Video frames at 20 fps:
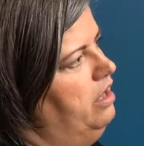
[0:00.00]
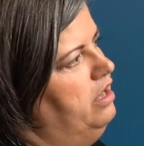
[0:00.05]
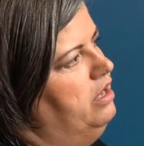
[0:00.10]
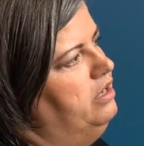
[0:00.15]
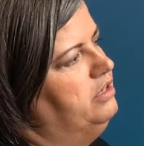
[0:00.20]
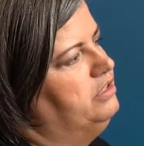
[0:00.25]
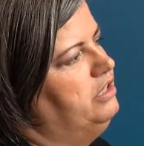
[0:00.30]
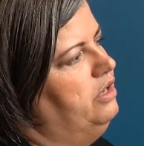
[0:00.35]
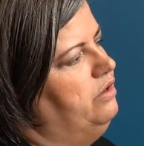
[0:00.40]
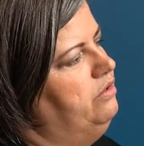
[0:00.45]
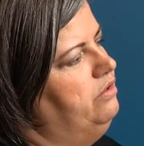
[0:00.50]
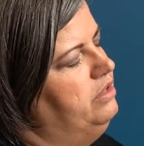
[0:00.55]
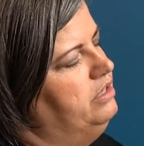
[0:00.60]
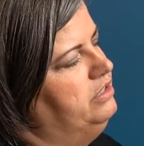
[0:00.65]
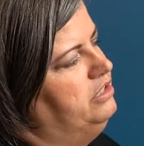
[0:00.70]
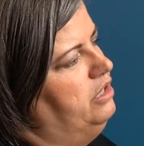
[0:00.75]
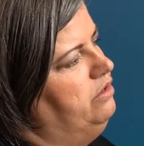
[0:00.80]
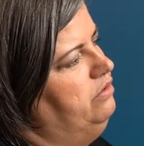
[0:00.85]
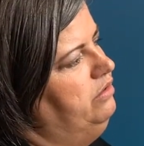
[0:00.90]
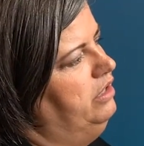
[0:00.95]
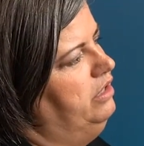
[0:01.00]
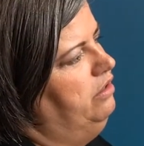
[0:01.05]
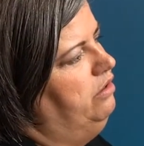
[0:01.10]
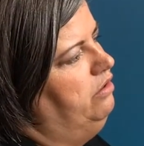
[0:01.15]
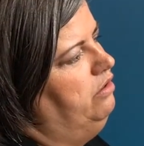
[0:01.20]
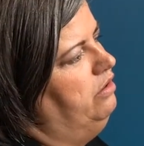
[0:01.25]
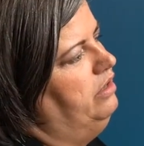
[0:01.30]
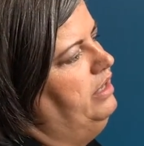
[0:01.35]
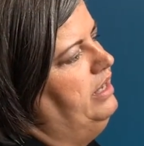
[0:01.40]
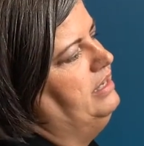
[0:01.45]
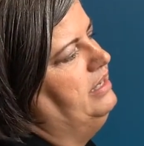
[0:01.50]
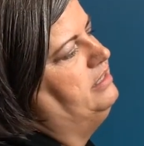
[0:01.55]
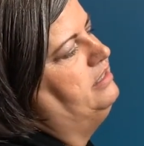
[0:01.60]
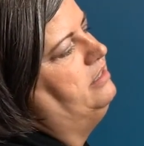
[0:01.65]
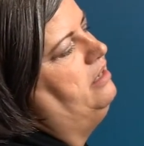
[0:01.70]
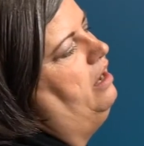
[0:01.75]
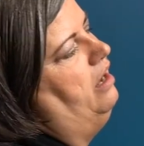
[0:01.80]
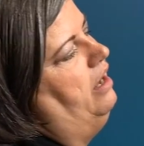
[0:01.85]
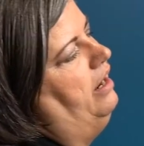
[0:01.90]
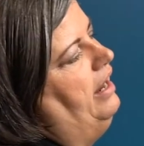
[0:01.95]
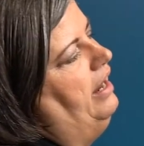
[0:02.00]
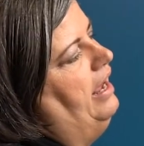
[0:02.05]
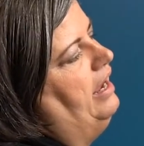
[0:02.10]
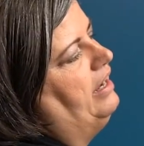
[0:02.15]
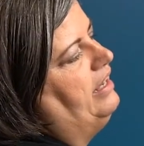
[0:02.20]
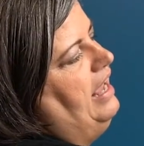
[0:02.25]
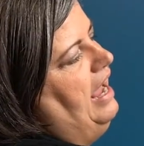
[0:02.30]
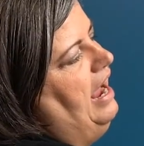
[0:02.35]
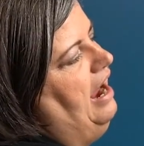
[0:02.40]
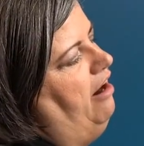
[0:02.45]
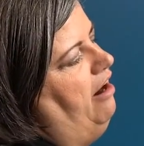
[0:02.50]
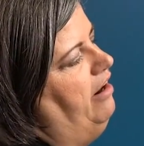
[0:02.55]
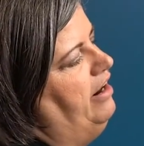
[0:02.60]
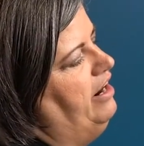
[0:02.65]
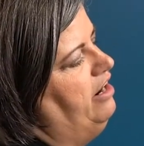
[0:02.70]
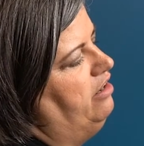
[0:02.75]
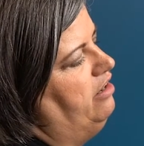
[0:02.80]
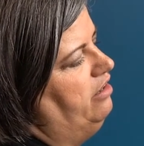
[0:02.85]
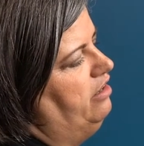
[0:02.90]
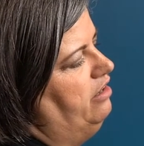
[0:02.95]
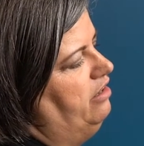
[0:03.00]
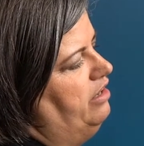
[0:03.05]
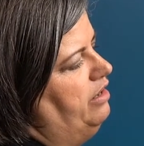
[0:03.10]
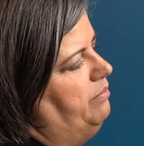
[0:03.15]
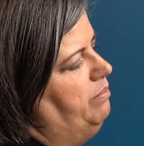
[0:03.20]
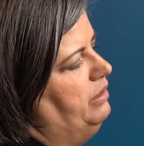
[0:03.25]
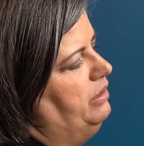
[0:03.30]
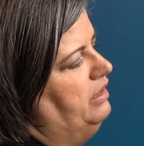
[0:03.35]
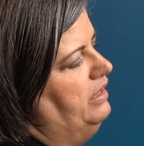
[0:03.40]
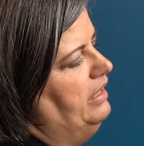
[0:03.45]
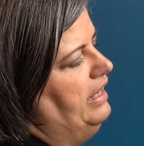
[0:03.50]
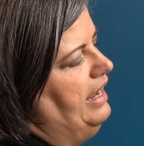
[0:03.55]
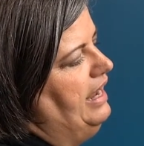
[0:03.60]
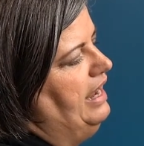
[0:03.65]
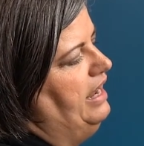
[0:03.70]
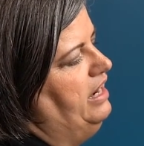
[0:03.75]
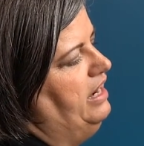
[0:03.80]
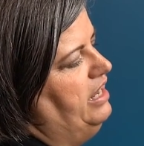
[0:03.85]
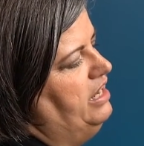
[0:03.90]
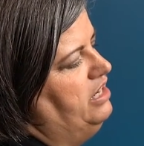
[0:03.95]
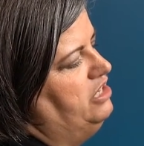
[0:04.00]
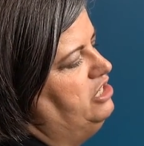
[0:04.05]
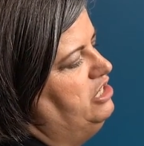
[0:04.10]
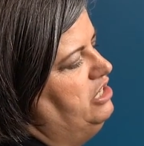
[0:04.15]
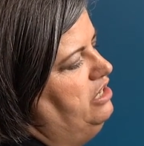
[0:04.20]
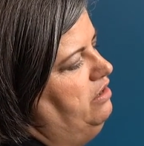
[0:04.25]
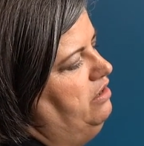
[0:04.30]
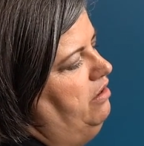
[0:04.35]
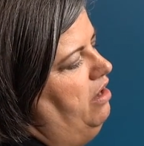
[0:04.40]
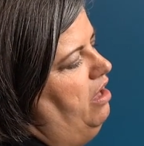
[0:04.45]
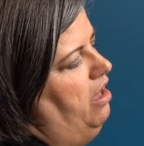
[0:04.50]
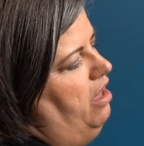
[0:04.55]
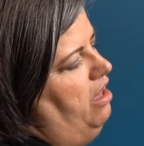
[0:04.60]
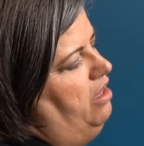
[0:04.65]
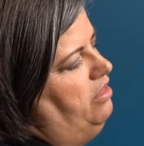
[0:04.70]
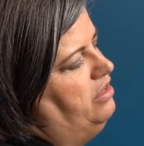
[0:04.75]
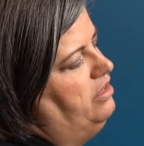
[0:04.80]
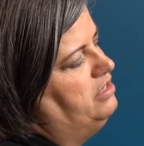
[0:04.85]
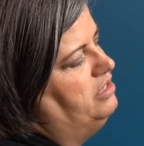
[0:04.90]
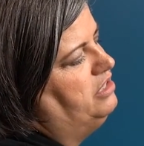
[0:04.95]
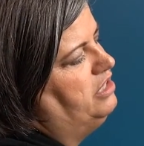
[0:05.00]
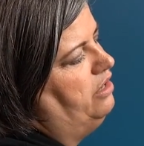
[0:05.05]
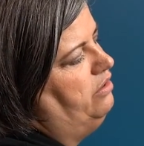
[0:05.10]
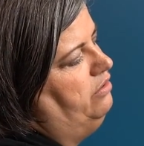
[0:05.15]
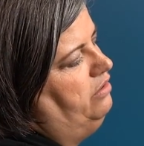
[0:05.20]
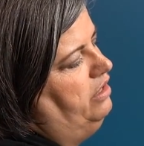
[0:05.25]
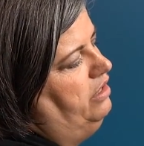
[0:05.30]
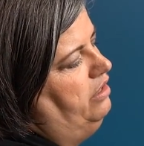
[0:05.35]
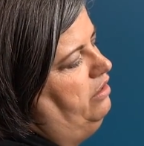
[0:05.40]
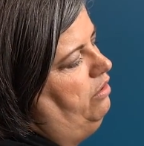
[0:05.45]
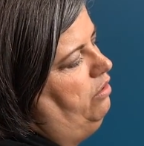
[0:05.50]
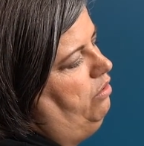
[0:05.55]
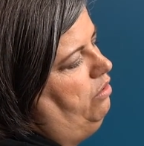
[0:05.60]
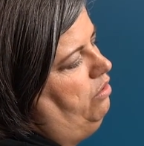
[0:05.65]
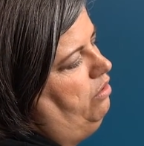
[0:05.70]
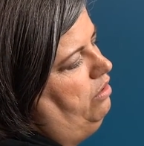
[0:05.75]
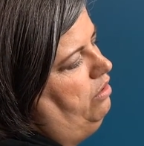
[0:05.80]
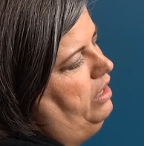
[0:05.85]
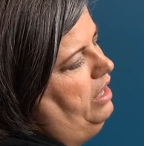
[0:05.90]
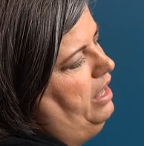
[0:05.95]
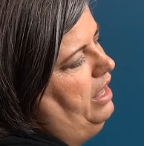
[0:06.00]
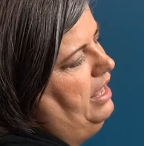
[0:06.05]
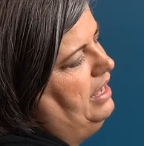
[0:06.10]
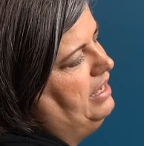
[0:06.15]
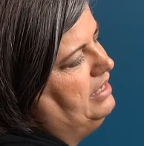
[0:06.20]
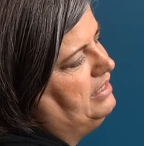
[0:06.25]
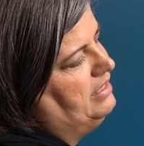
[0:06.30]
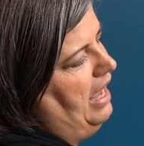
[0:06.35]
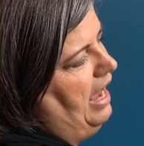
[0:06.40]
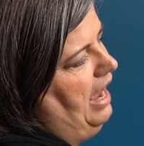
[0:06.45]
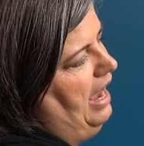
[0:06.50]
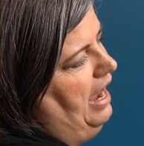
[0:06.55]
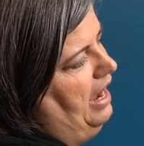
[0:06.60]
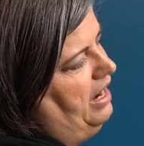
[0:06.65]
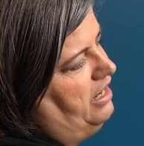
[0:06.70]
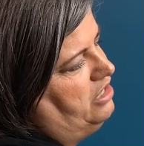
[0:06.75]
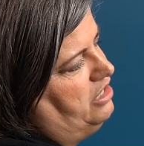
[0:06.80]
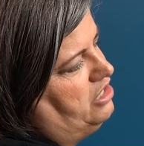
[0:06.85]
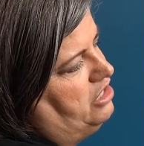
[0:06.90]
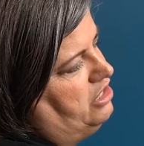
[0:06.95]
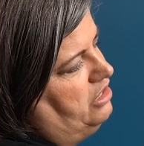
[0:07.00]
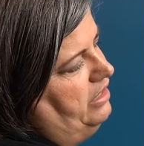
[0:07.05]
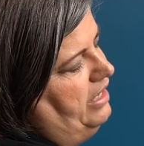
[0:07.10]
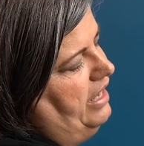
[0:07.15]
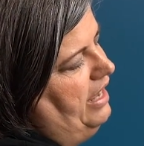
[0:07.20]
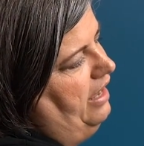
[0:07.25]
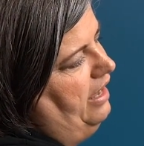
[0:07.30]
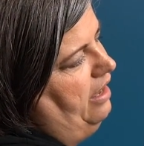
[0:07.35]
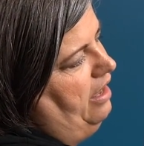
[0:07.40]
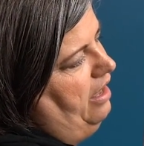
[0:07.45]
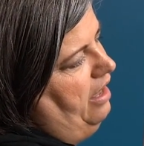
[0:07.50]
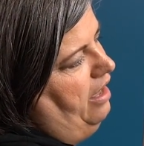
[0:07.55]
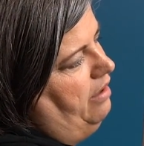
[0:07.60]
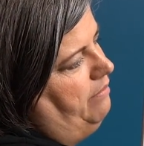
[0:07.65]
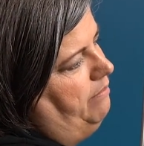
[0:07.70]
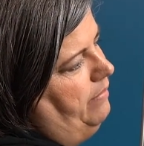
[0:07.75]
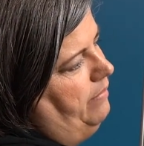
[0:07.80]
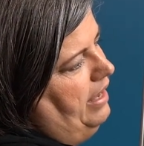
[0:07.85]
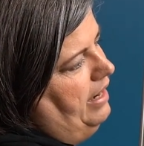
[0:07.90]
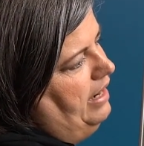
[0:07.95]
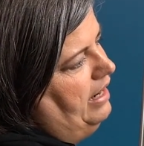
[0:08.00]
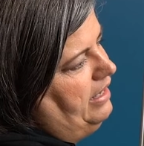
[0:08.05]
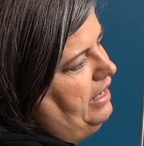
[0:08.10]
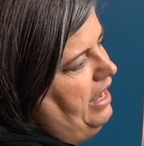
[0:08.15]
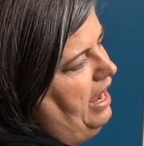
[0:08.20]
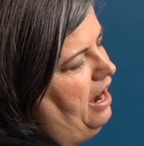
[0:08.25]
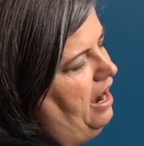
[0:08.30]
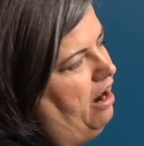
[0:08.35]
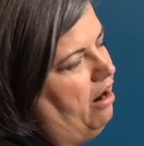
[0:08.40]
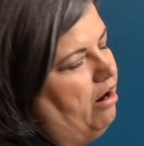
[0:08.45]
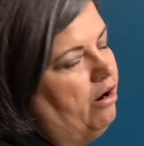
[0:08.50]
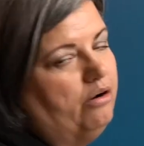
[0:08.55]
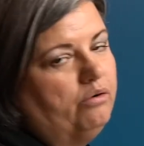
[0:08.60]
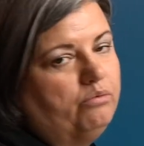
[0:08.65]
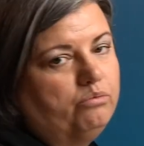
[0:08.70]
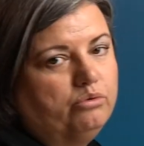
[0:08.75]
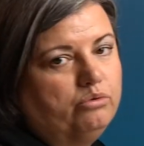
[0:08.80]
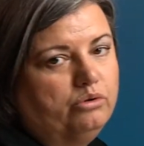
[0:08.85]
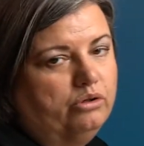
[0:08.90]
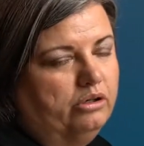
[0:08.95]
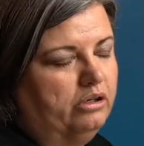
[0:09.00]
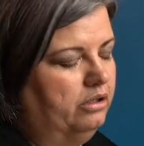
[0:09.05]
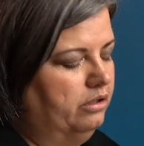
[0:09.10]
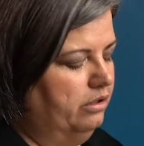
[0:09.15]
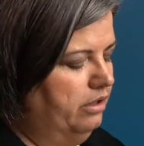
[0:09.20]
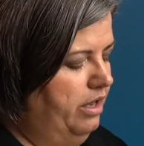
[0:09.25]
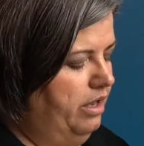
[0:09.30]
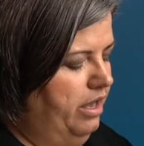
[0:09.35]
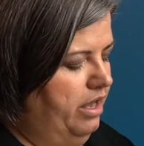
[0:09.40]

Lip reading: So the donut hole is not a carrier or a plan issue. The donut hole is actually a Medicare rule.